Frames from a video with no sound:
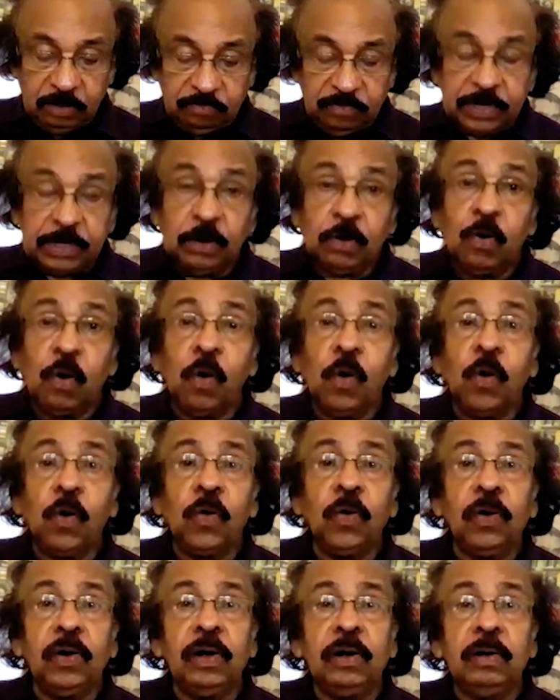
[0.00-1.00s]
When the
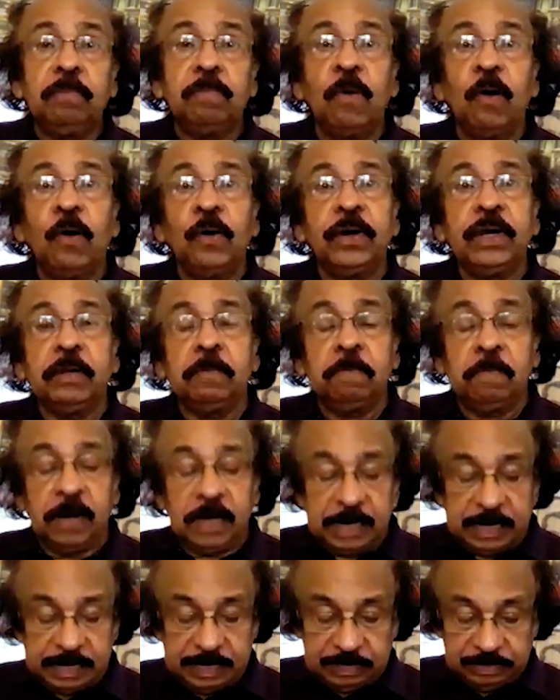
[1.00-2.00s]
whole body
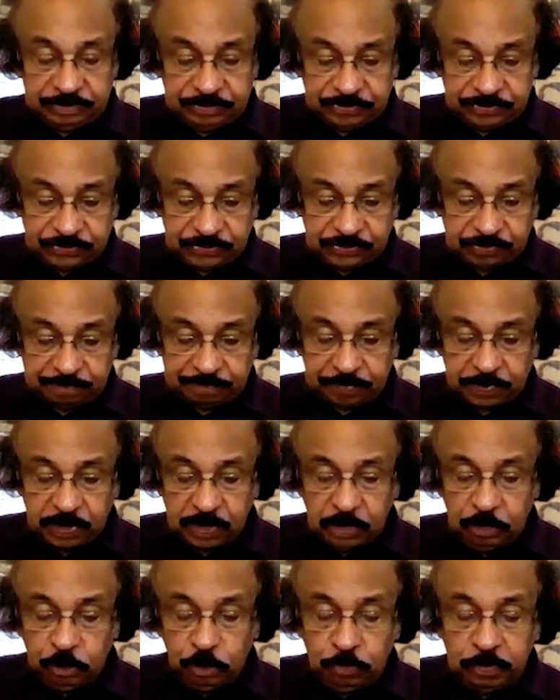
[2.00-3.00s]
bleeds,
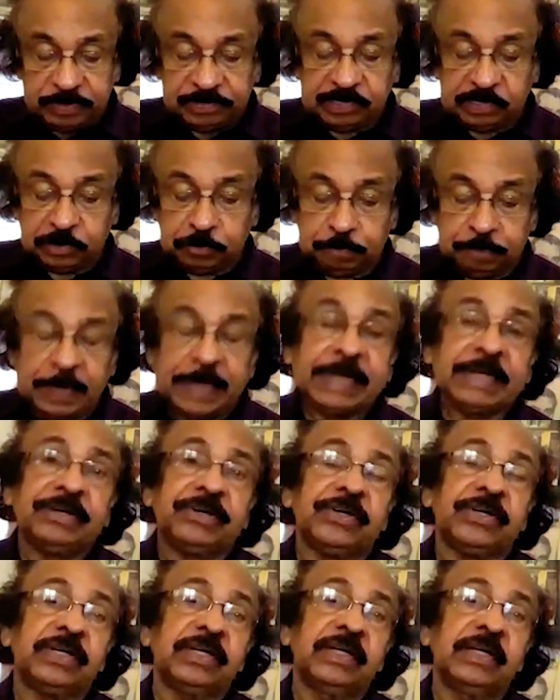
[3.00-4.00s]
you may
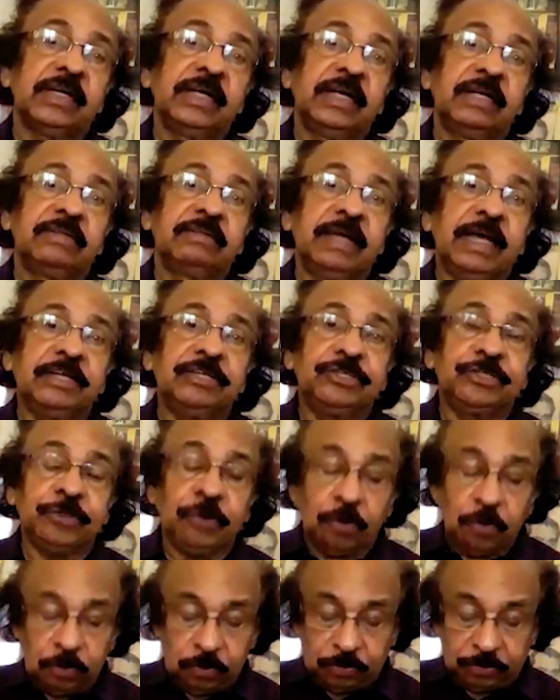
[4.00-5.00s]
suspect that
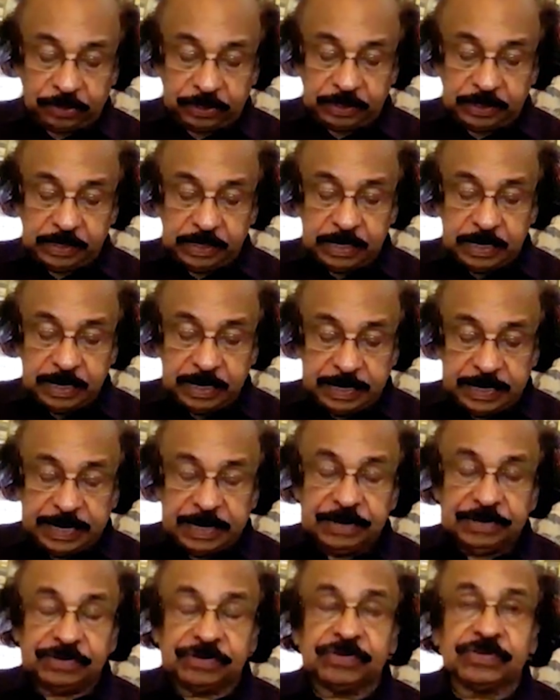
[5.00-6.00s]
joy
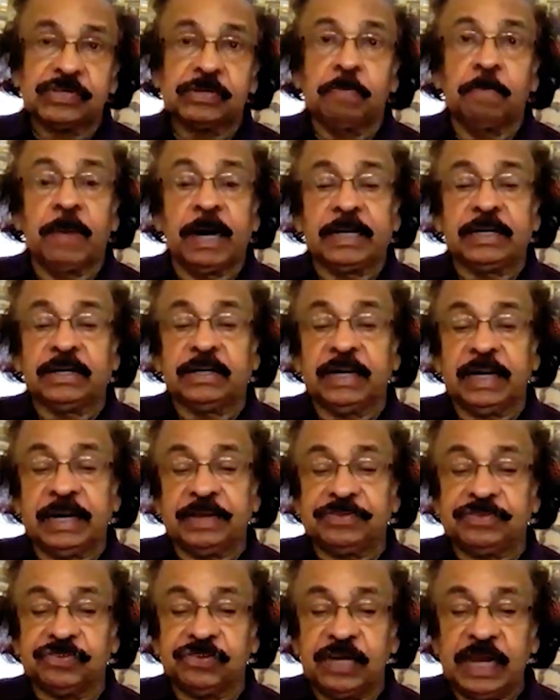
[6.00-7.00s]
is but
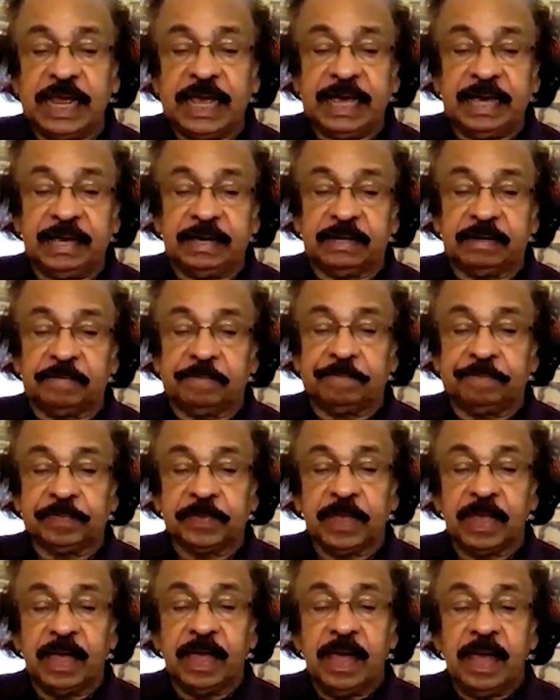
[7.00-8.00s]
a snare.
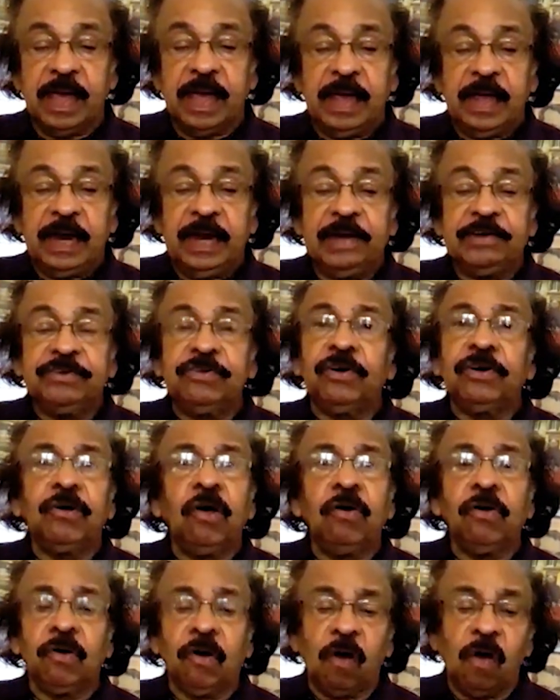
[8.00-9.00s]
It's not
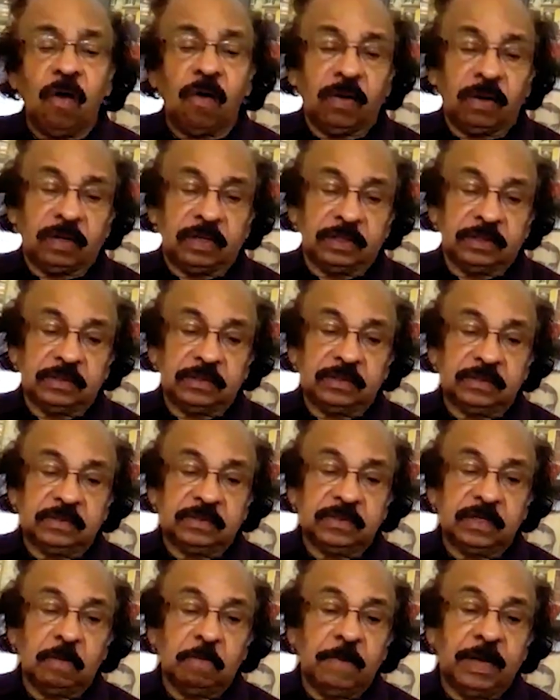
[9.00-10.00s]
all wrong,
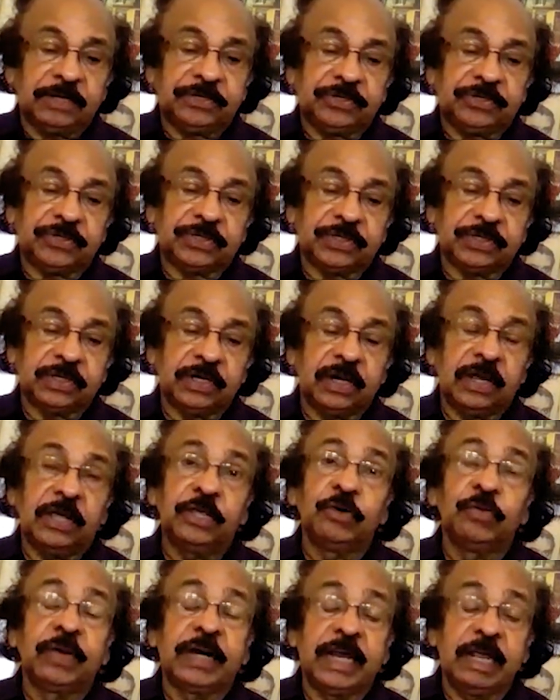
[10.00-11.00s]
but
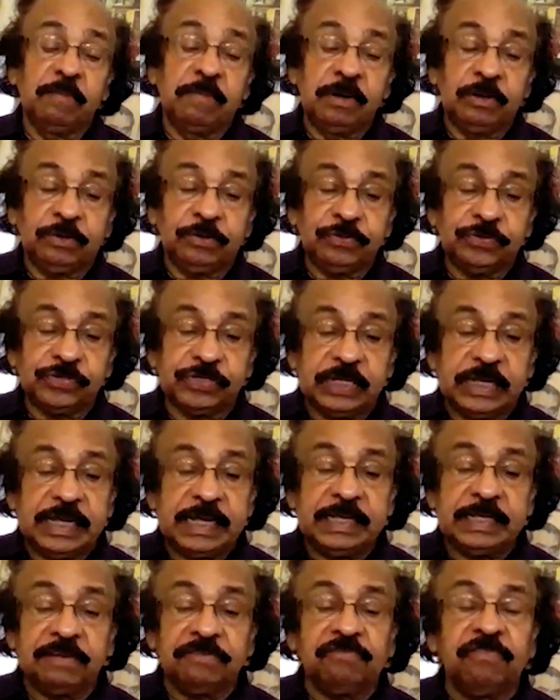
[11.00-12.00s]
you were able to
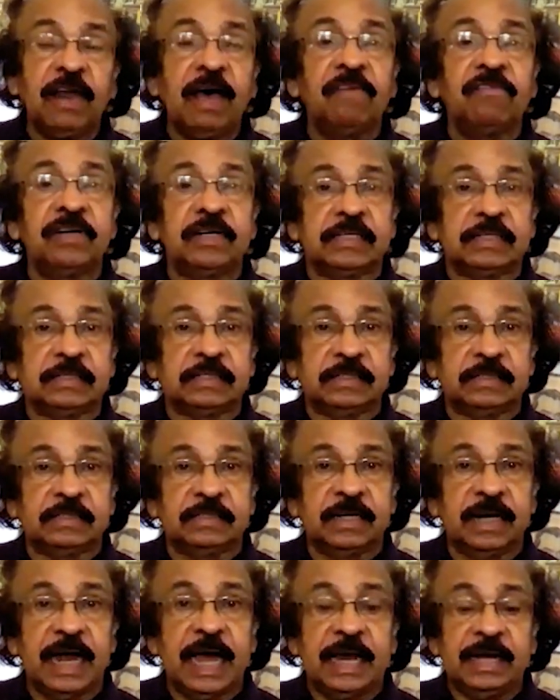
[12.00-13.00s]
see the flower
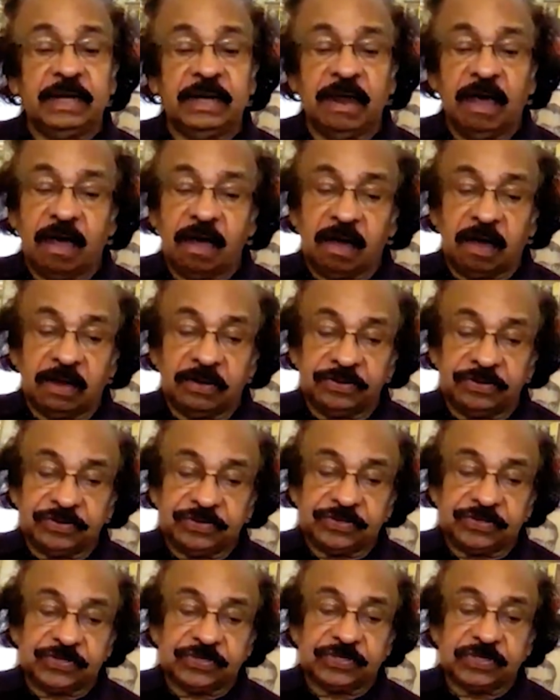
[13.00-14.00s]
and
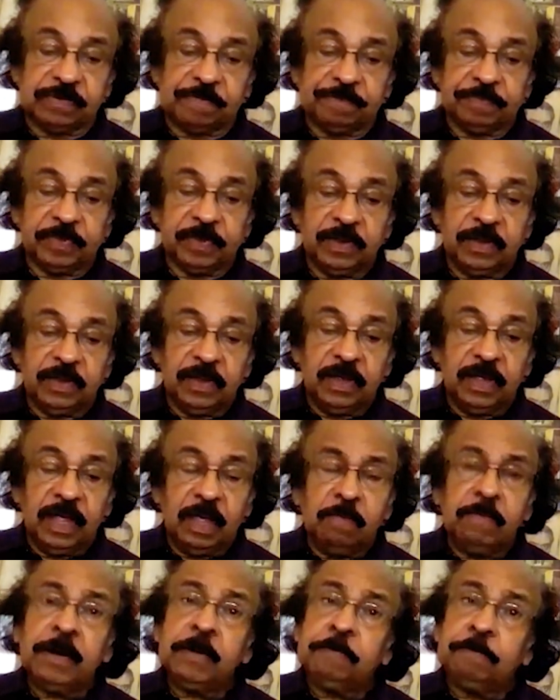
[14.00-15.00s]
dance.
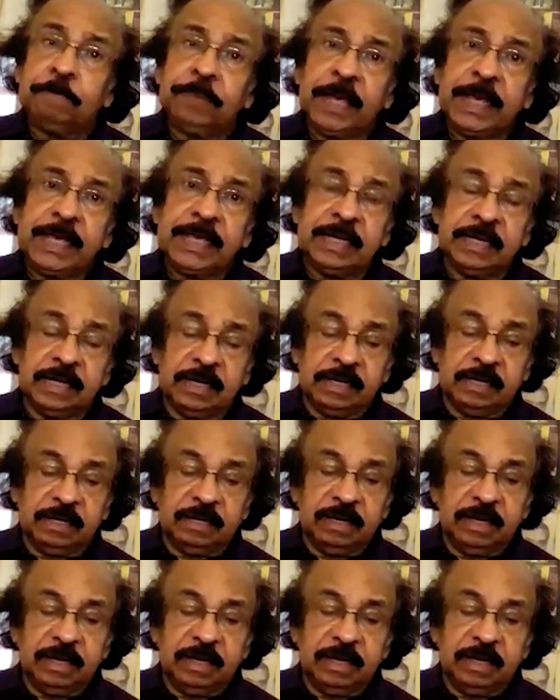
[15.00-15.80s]
But pain,